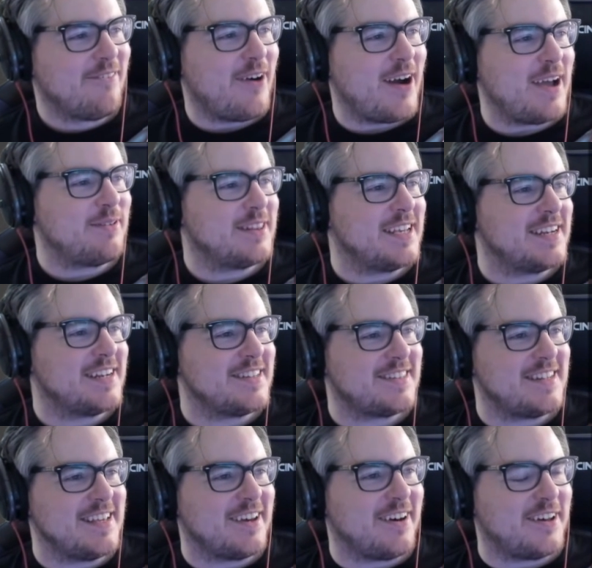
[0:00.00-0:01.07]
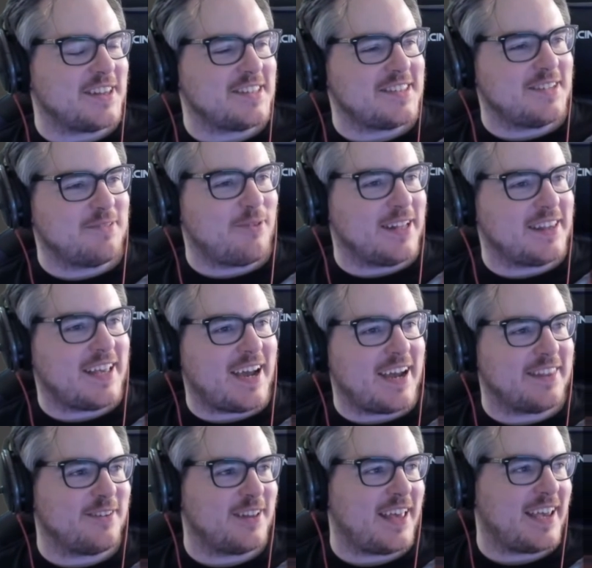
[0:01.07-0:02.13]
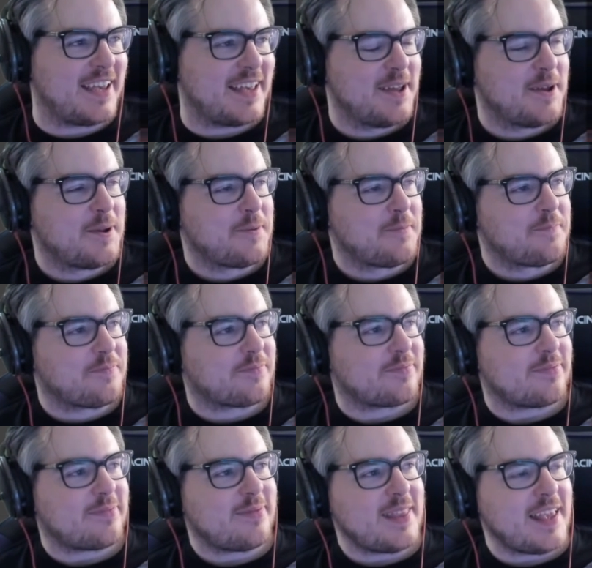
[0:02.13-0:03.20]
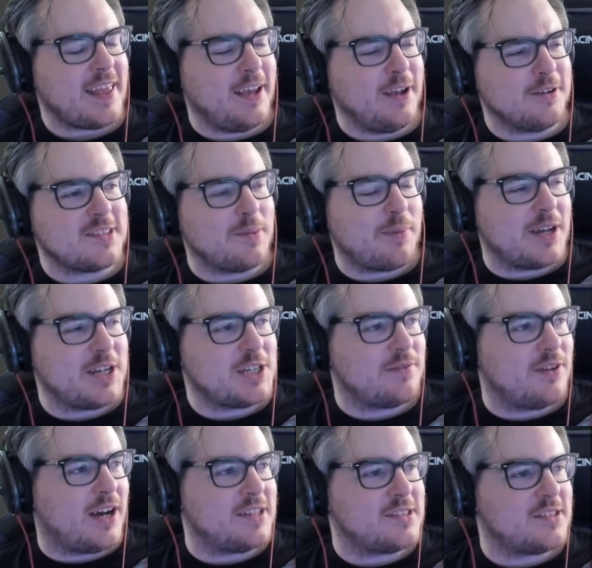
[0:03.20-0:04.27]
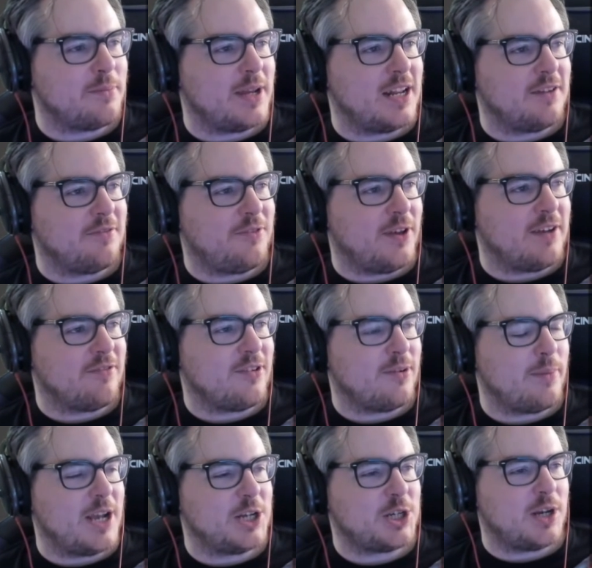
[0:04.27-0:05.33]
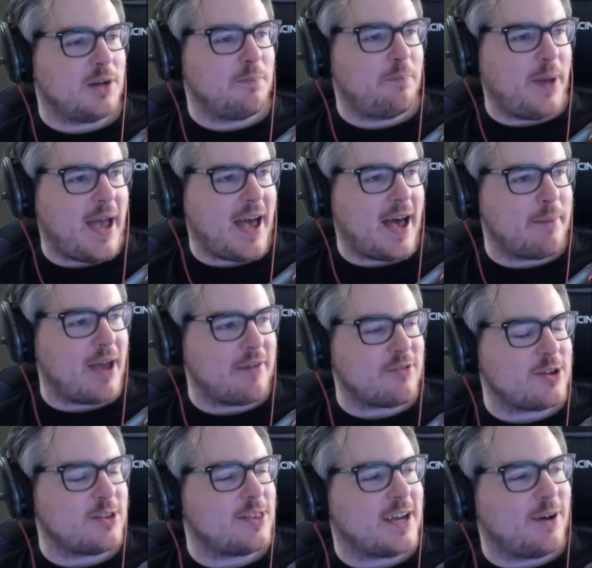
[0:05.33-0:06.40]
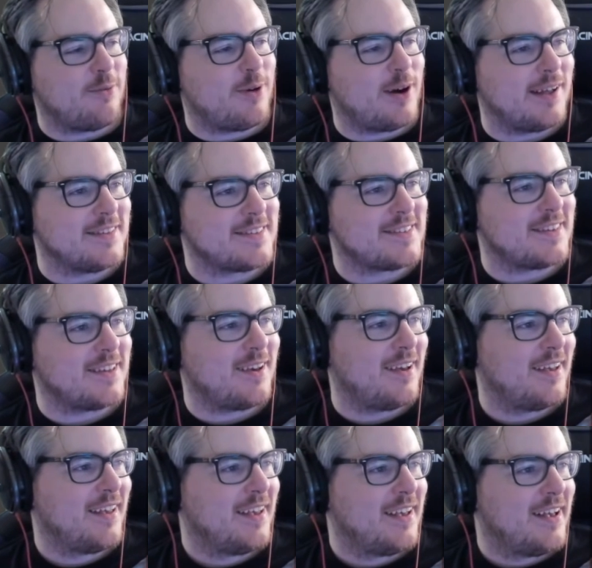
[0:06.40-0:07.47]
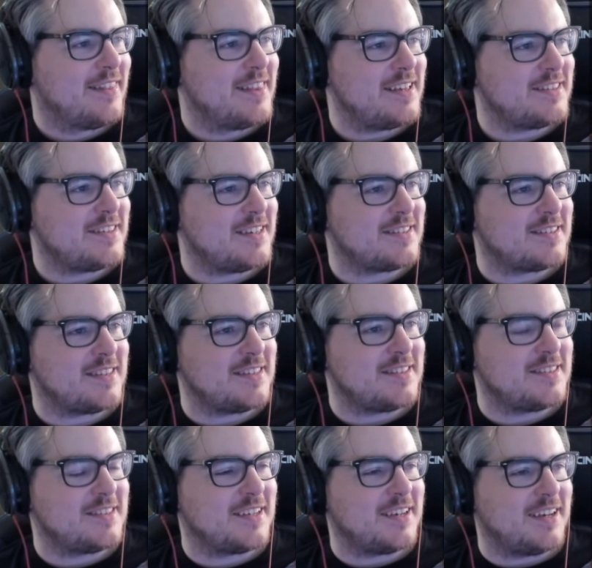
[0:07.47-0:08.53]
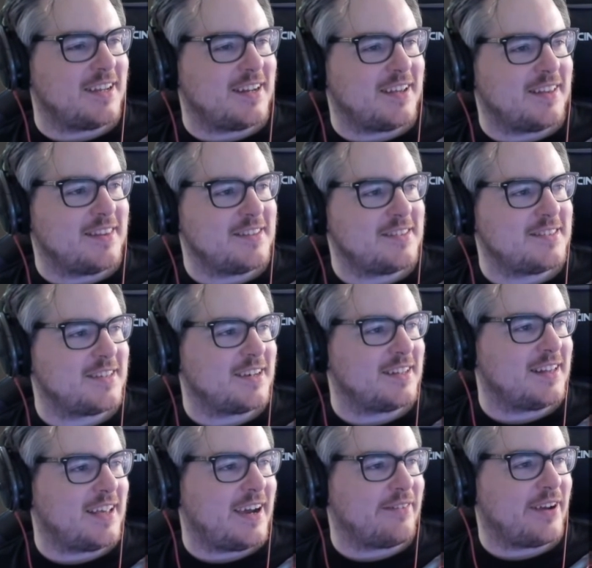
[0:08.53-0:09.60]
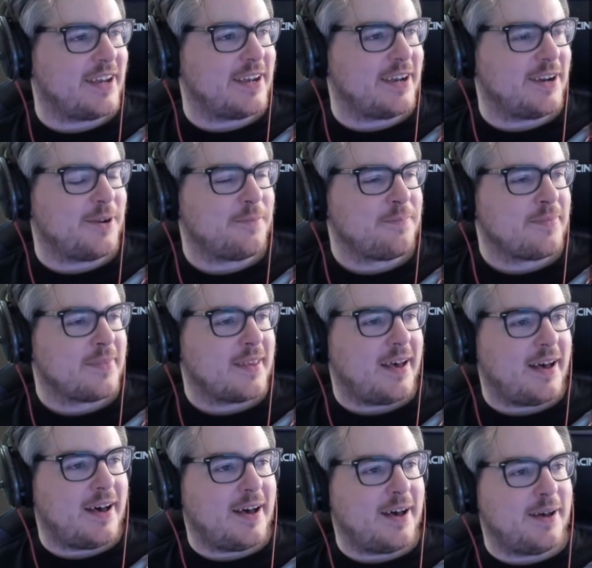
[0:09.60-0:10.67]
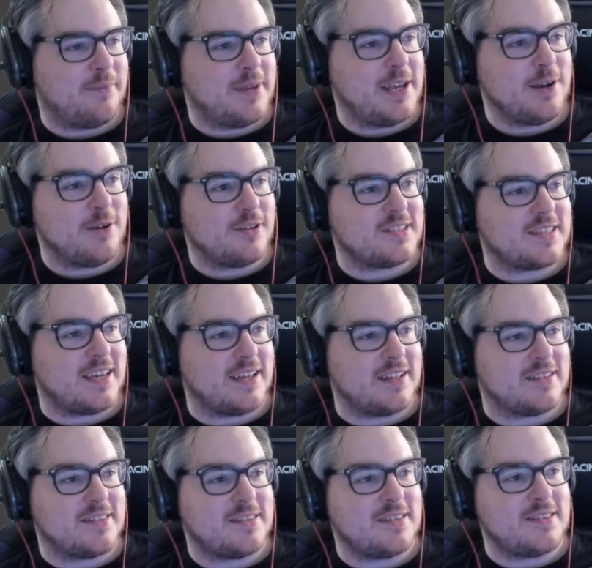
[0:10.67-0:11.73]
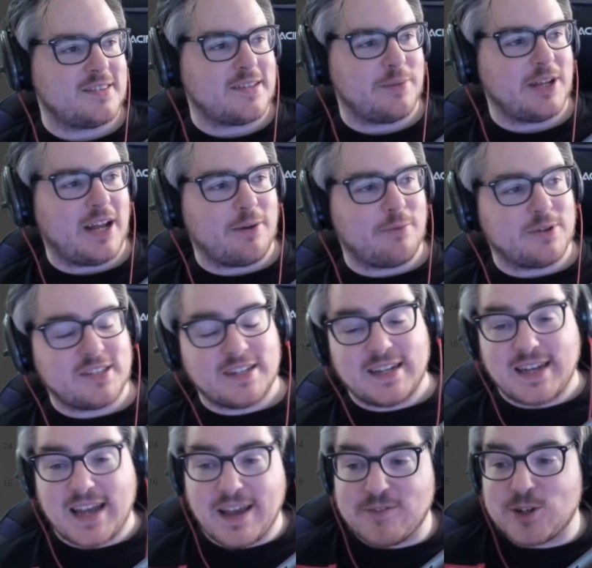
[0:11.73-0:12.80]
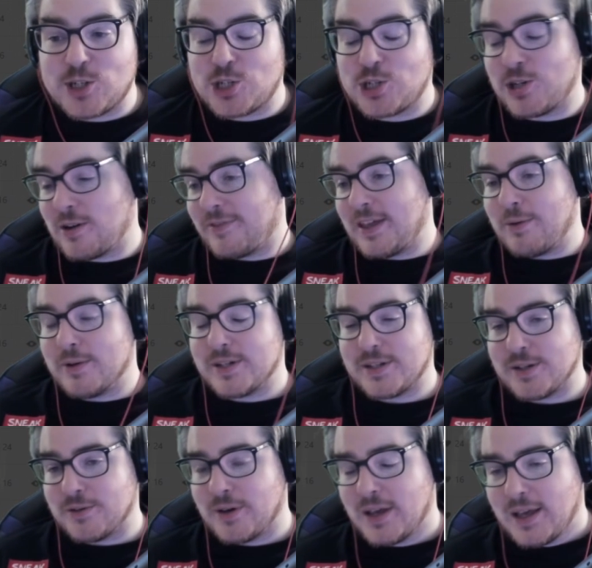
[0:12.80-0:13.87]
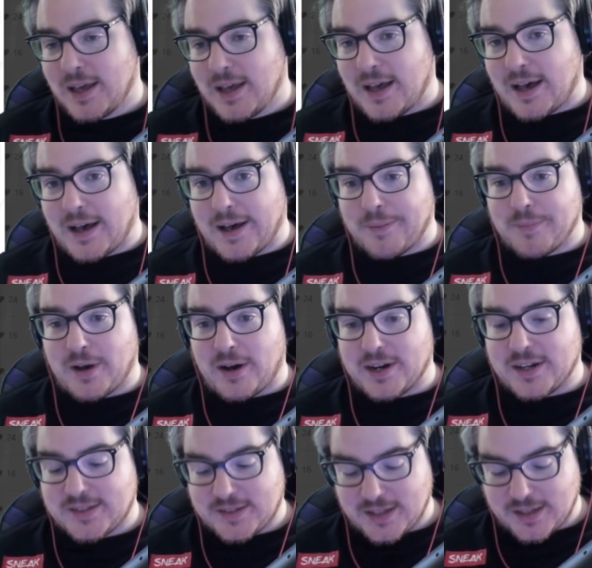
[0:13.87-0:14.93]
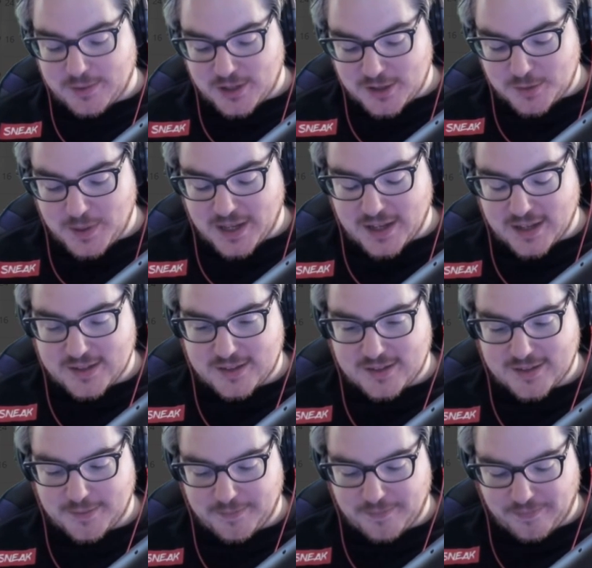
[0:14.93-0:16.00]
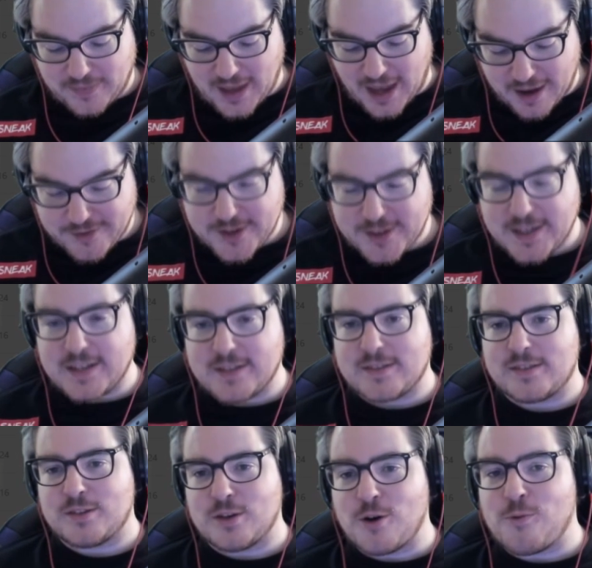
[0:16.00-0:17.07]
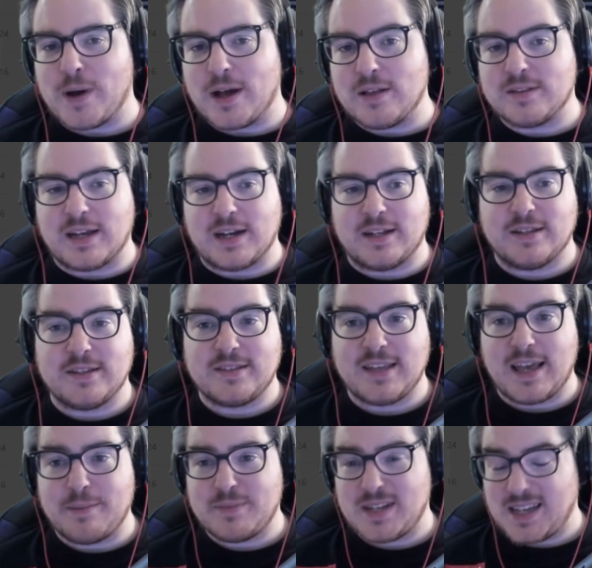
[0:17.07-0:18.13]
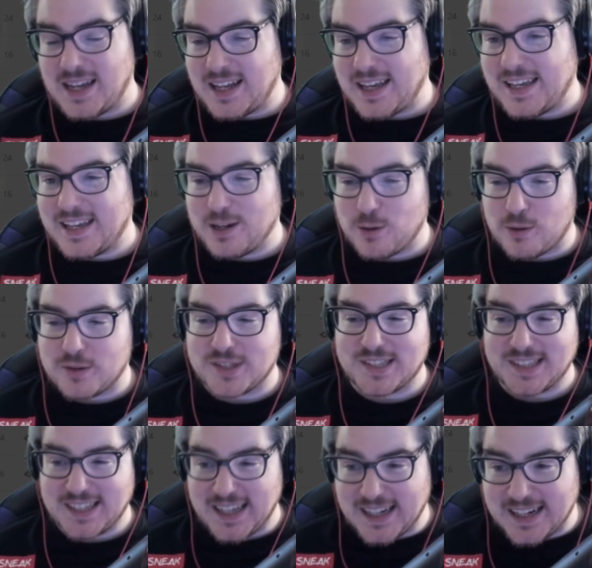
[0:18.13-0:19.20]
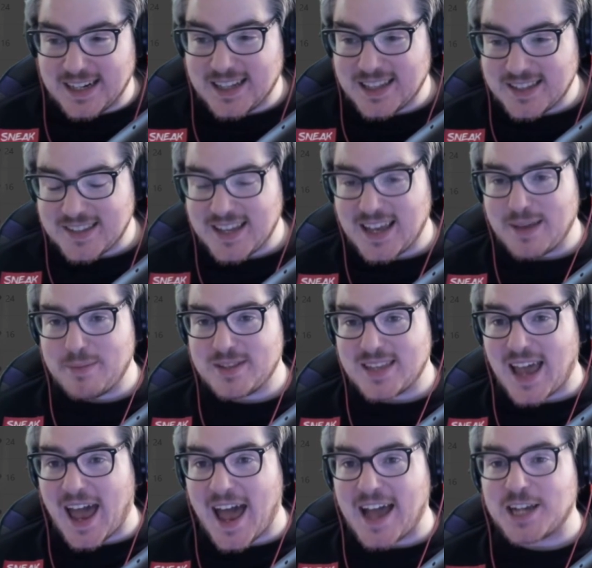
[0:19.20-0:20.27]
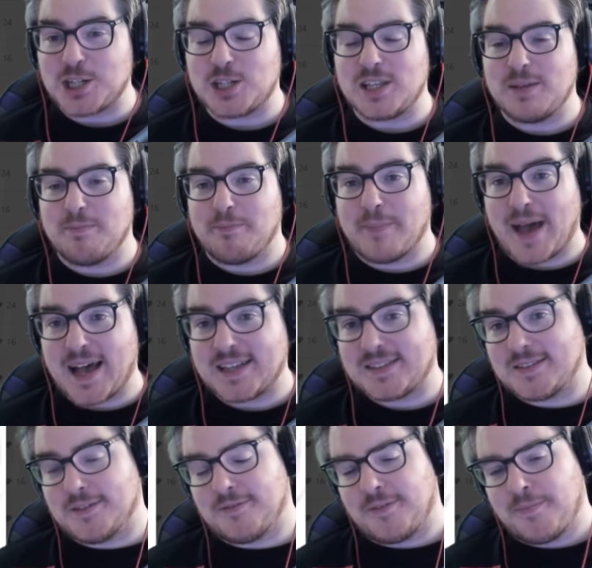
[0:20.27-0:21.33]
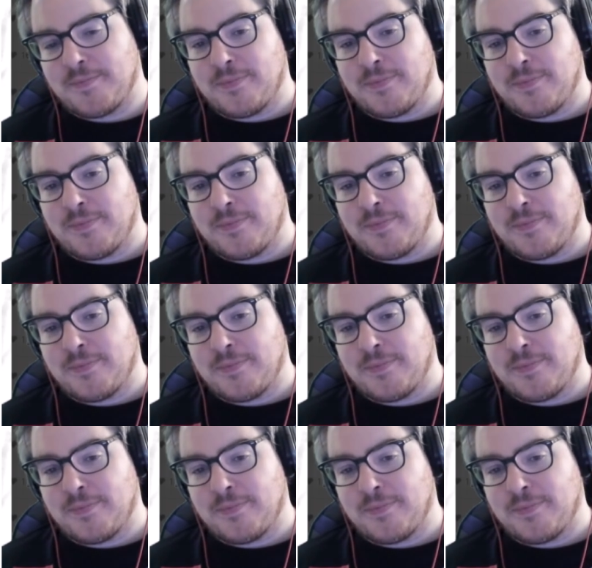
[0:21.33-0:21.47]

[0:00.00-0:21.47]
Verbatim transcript: Why would they just sneak all this in one line? They're like, here's a bunch of not so meaningful information, bam, everything at once. This is this is the good this is the good line right here. Um, hero skins. This is something I was never sure if they would do. Um, honestly, just because everything is so well done in this game, to get a hero skin in this game is actually massive.